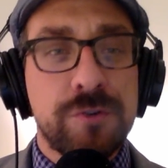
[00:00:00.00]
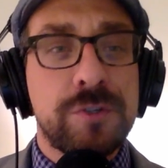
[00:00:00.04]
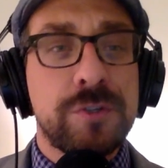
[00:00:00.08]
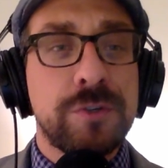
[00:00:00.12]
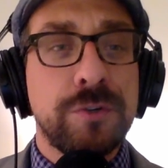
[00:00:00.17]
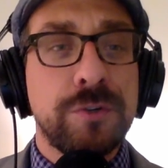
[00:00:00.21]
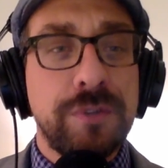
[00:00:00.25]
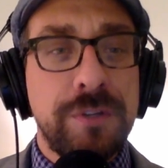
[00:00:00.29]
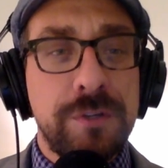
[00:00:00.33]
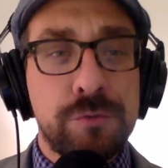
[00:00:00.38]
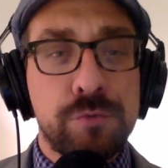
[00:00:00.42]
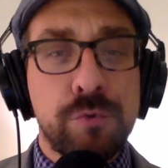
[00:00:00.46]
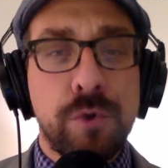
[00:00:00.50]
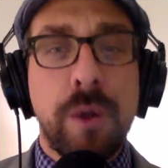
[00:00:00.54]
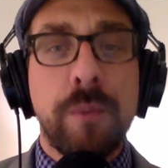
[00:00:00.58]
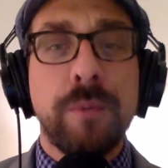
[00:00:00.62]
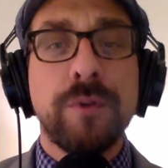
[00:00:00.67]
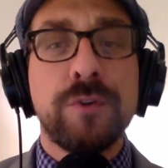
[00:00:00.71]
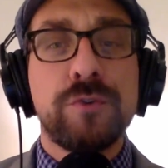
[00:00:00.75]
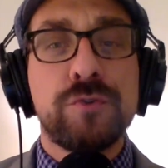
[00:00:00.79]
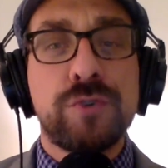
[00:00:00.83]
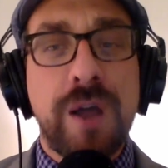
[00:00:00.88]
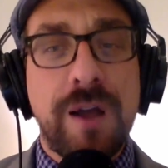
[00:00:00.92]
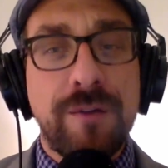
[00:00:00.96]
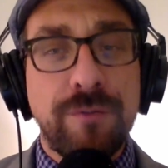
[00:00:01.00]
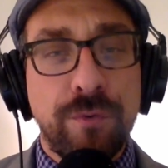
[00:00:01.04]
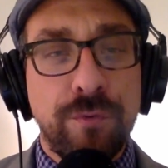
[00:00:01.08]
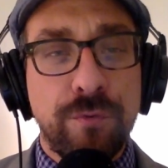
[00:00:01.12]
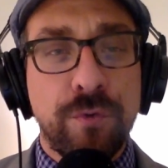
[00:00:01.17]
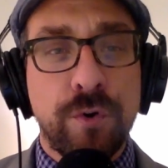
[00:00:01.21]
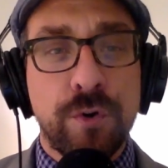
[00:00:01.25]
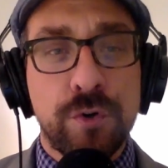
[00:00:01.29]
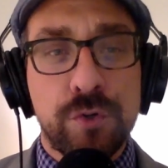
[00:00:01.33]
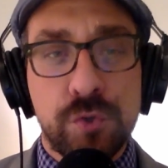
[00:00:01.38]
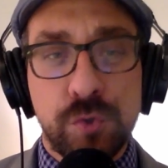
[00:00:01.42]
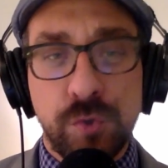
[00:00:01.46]
So at least we're able to travel
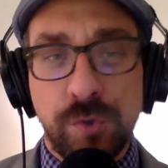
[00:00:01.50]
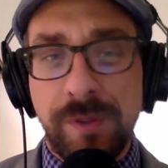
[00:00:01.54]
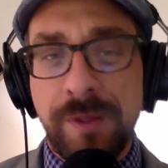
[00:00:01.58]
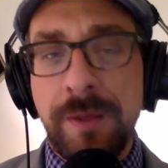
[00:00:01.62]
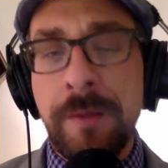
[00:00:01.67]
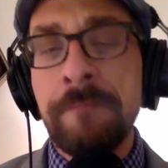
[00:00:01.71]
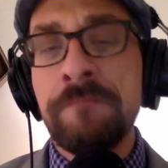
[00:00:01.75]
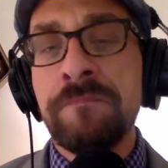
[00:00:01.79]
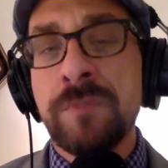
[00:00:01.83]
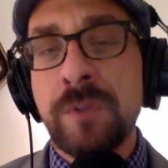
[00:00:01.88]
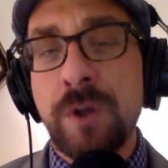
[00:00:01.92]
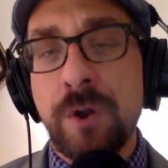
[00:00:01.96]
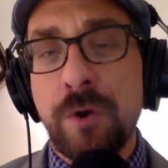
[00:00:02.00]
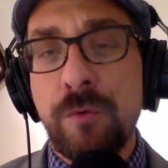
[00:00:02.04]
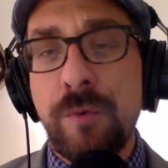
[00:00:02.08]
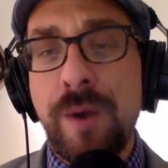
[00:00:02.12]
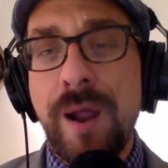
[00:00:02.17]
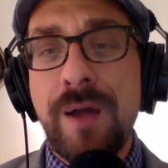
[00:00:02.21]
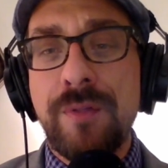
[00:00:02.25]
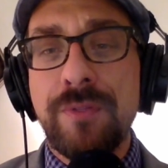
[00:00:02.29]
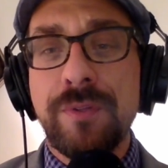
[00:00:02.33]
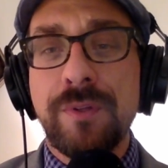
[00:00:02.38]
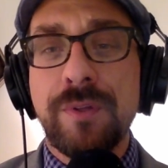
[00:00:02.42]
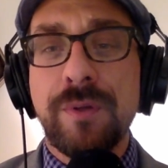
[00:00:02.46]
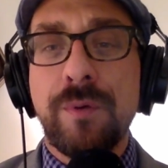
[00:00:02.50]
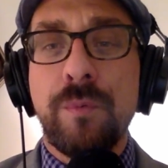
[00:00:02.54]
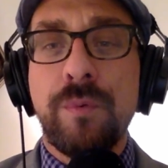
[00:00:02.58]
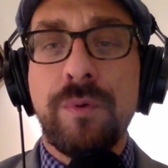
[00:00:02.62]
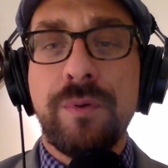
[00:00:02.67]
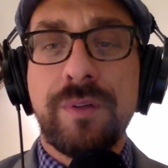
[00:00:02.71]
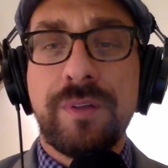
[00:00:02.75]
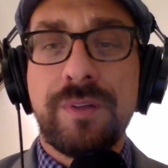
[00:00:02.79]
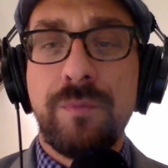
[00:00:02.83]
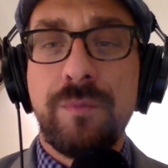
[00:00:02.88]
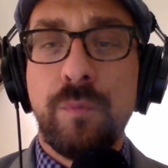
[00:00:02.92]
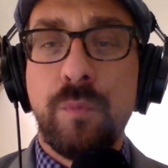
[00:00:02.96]
virtually around the
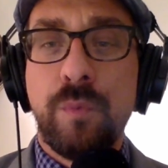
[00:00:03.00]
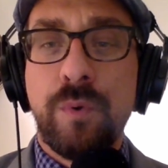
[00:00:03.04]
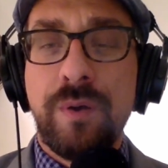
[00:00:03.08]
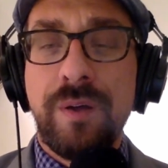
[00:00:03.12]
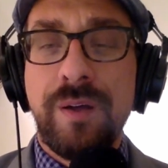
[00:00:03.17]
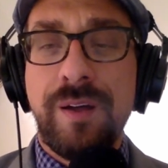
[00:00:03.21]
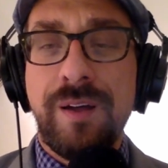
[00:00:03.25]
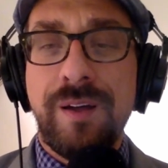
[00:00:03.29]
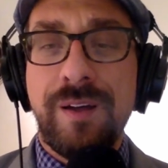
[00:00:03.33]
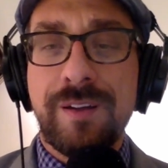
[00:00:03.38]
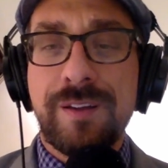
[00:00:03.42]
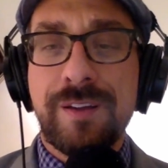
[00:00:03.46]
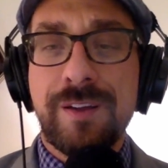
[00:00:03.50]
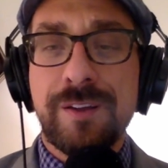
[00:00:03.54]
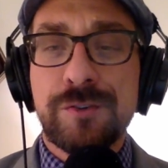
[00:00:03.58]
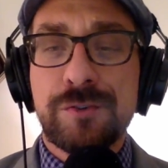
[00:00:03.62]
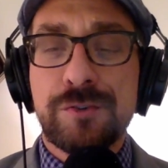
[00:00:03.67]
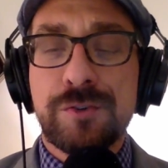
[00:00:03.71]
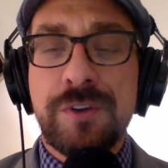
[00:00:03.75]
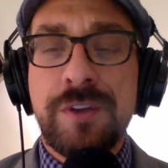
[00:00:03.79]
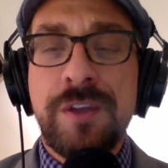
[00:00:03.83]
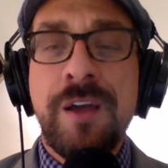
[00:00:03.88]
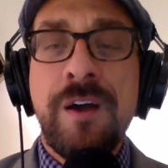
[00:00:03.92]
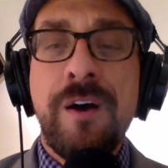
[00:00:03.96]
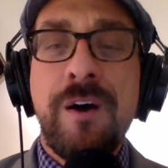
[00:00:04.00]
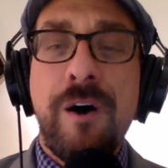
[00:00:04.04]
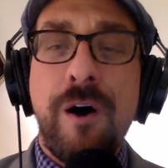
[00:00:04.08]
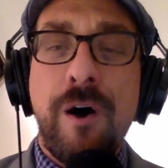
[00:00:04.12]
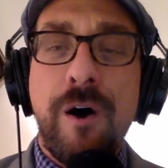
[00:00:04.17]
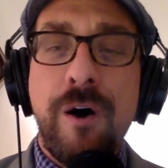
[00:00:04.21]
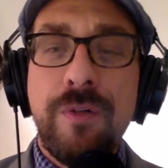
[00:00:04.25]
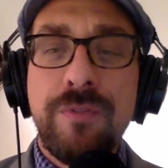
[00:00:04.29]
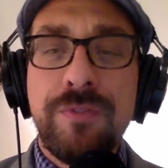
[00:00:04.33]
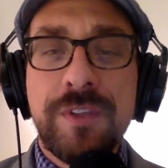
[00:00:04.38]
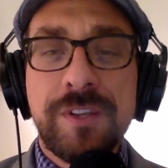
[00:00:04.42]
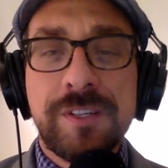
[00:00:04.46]
country
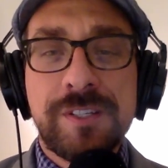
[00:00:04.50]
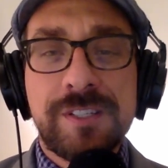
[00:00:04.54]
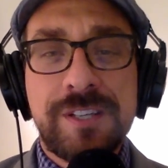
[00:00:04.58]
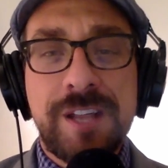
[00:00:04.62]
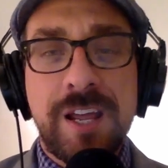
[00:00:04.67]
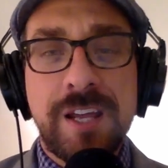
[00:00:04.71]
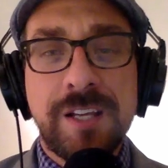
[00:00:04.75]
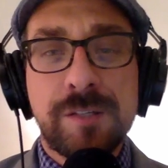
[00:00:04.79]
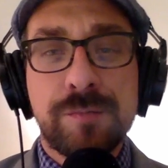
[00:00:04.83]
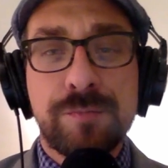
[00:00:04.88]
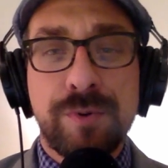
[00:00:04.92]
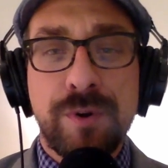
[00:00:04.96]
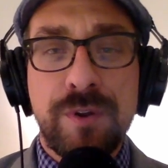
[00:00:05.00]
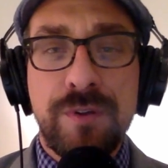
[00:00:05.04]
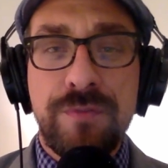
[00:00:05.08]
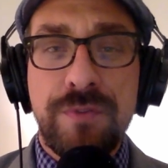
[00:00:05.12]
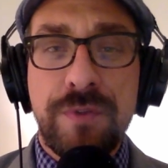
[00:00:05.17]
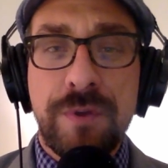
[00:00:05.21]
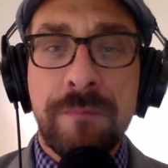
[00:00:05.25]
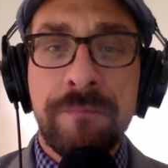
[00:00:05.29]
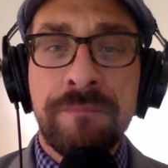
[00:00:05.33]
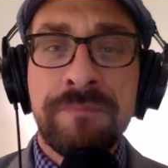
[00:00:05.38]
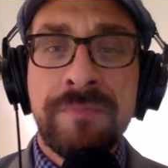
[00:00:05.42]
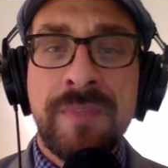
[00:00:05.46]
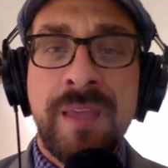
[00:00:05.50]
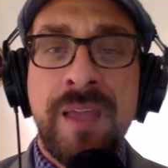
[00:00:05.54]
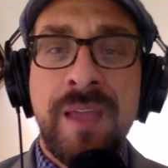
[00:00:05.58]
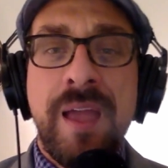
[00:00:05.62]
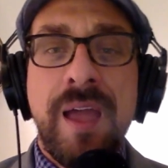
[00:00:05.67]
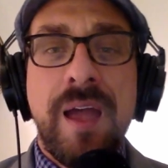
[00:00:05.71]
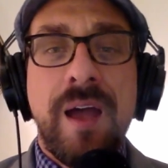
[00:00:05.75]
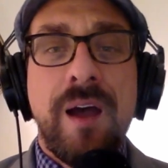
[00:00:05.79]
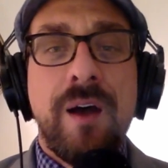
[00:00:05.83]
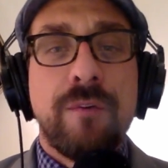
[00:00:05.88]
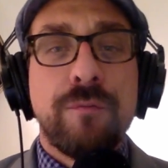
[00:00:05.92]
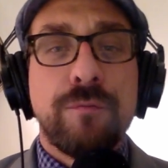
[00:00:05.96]
on this stakes preview
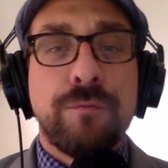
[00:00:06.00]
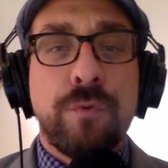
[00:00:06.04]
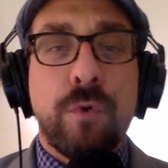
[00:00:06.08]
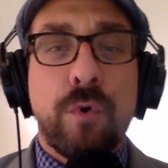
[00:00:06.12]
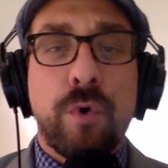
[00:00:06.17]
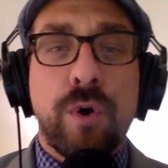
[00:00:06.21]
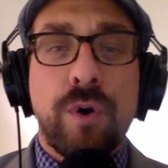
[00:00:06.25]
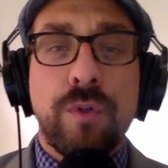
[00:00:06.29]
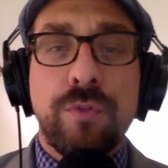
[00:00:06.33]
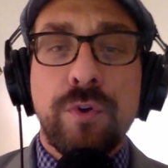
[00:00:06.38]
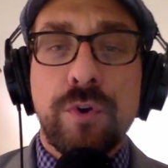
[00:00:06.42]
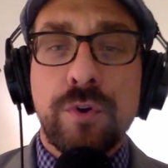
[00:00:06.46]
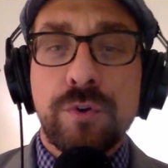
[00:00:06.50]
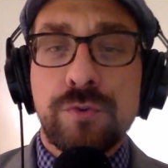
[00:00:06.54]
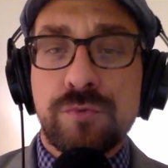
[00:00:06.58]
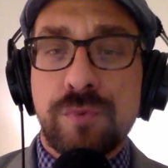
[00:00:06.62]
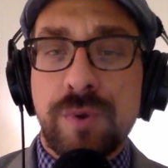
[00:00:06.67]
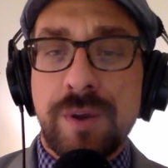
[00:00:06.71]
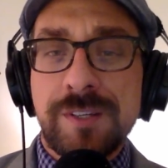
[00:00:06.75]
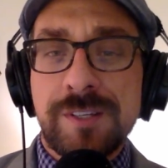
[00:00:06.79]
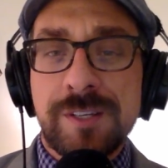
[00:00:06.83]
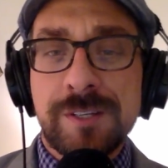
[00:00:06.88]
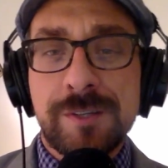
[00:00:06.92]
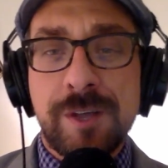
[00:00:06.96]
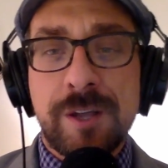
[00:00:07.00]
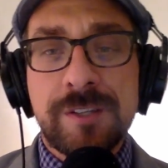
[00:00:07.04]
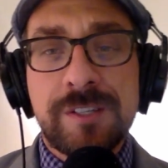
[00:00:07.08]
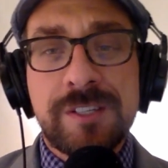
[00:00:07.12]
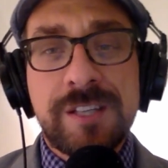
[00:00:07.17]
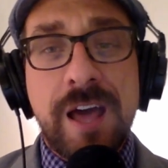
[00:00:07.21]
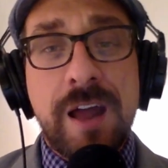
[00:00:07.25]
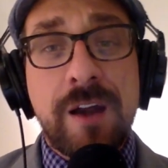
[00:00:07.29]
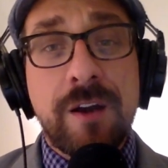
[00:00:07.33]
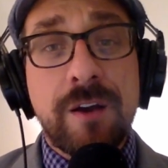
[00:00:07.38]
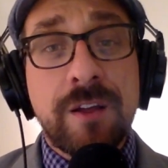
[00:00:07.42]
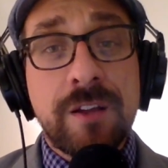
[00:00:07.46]
for those races on
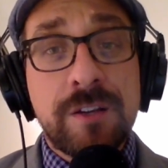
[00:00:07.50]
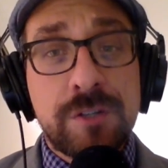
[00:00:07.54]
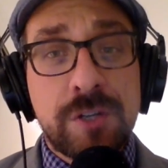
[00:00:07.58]
Saturday.